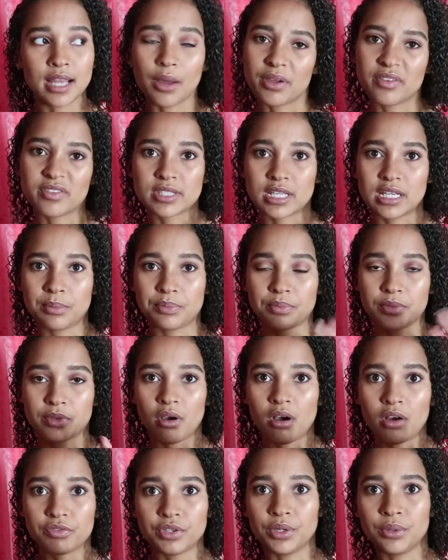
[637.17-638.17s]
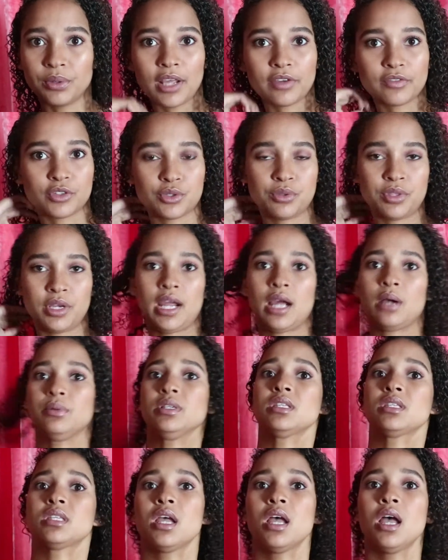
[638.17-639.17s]
however, sleep the afternoon, like for 2-3
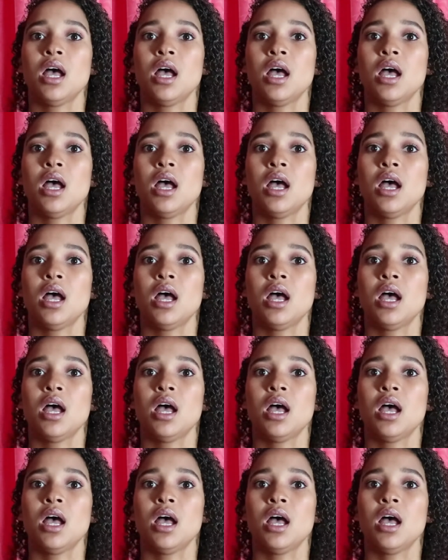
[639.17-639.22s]
hours.